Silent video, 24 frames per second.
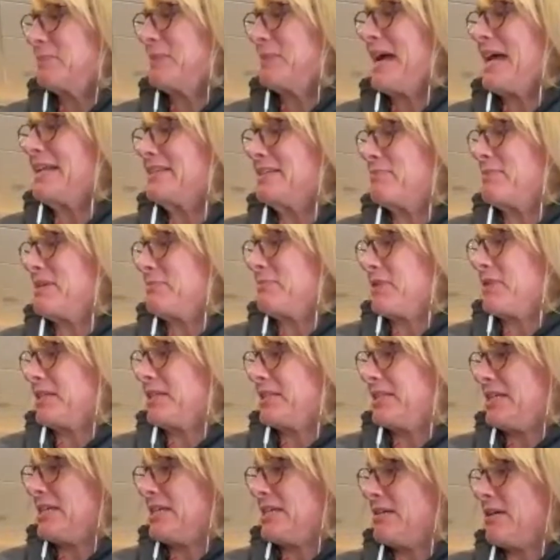handed me my
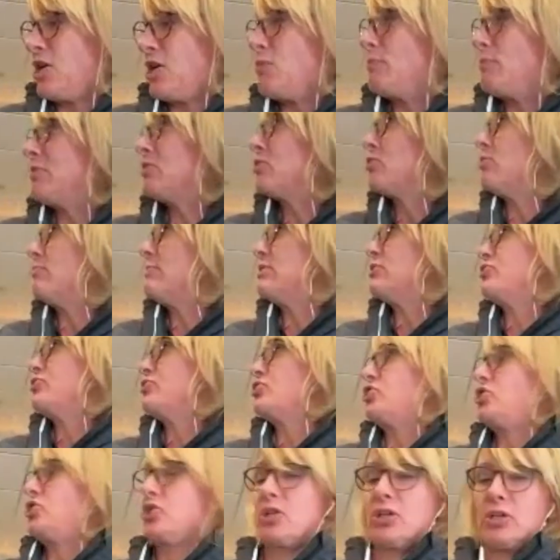tea. I hope it's got milk and
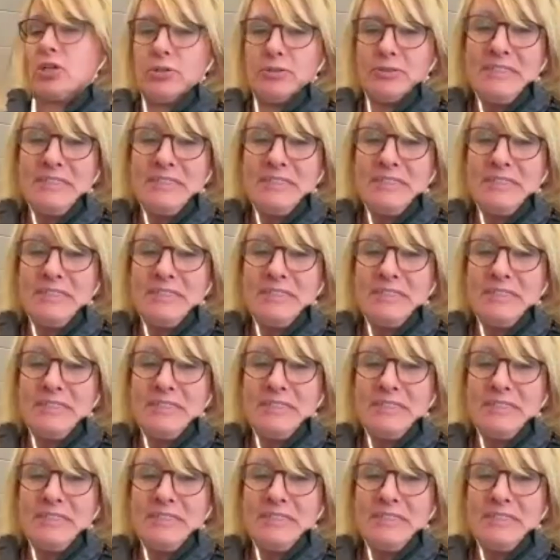sugar.